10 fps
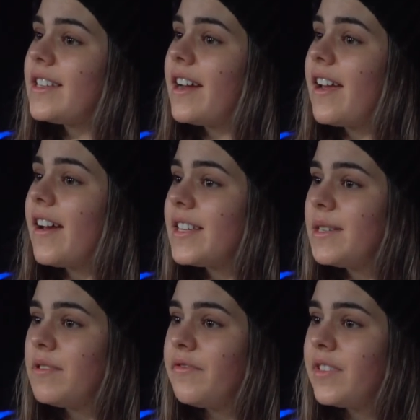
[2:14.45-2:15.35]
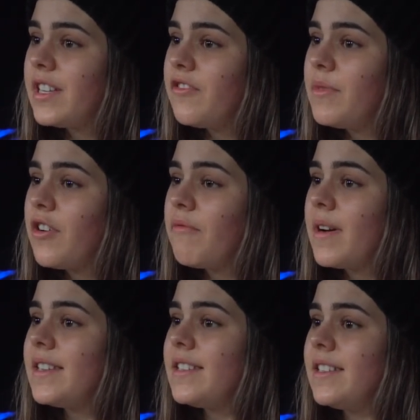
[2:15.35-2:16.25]
I asked him to forgive me of my
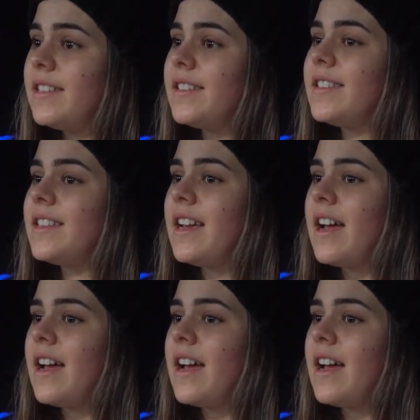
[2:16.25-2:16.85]
sins.